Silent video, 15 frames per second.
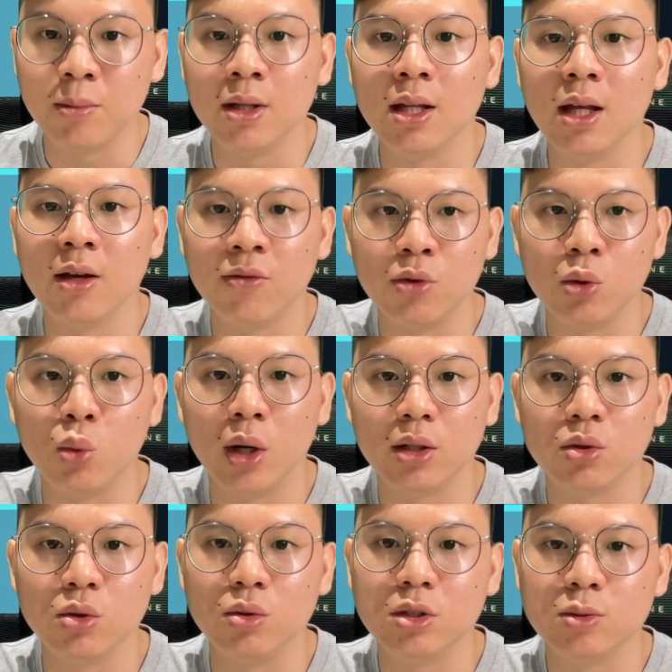in if you want
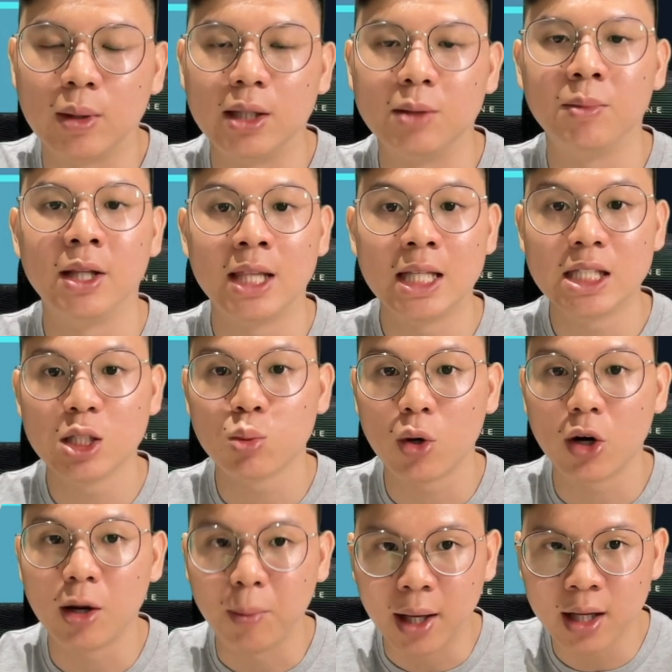to as well. But this is where
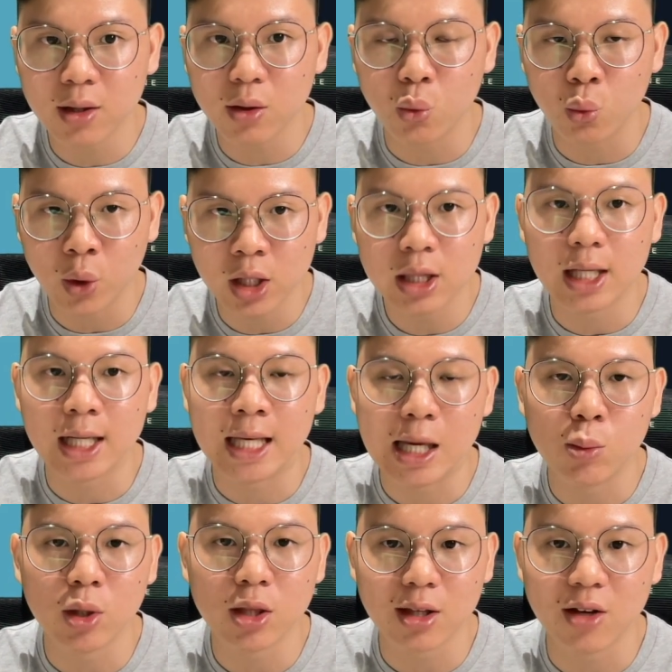I'm at with a
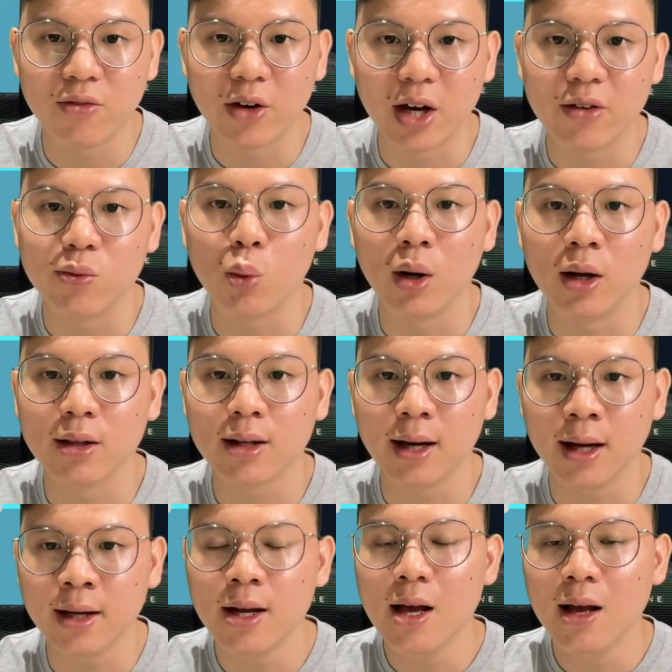Gameweek 35
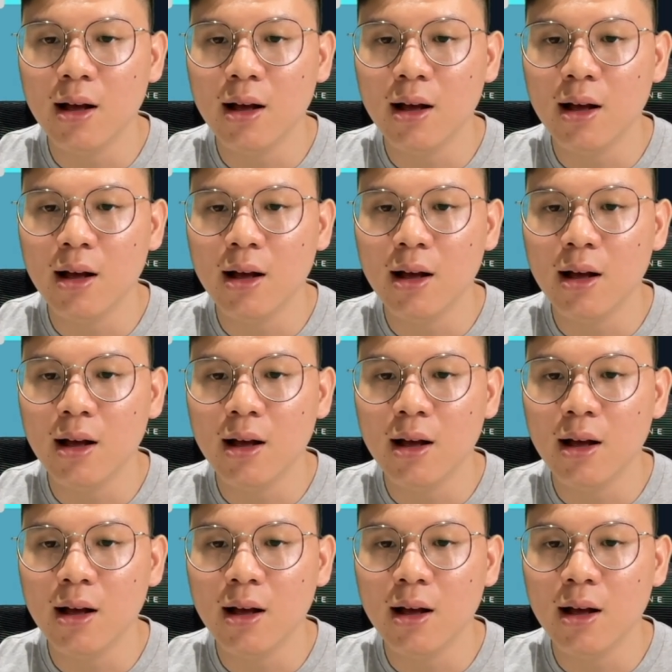wildcard.